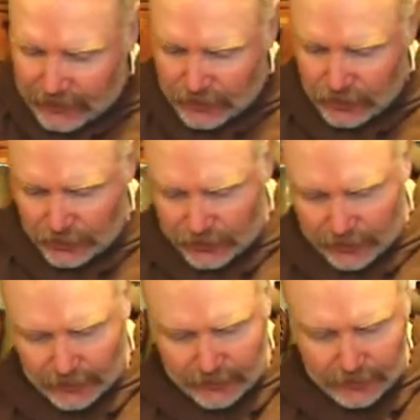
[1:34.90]
just
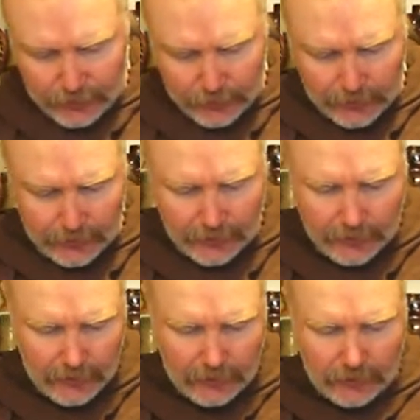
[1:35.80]
cut into it
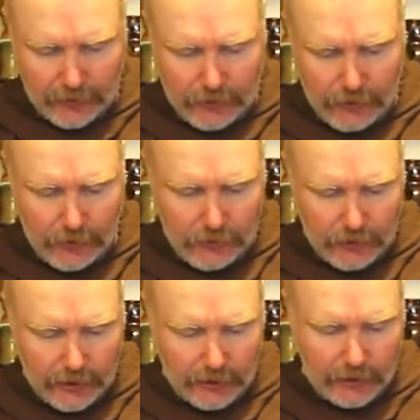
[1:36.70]
like so,
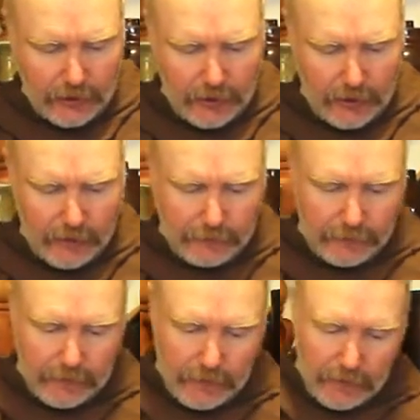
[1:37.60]
cut it in
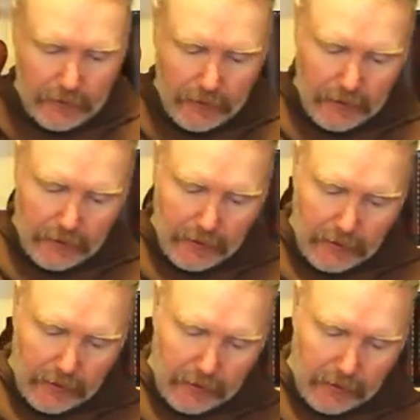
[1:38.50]
half,
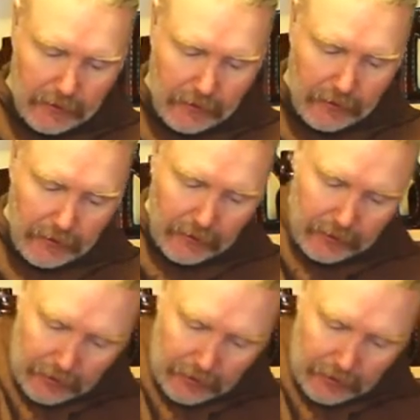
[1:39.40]
and then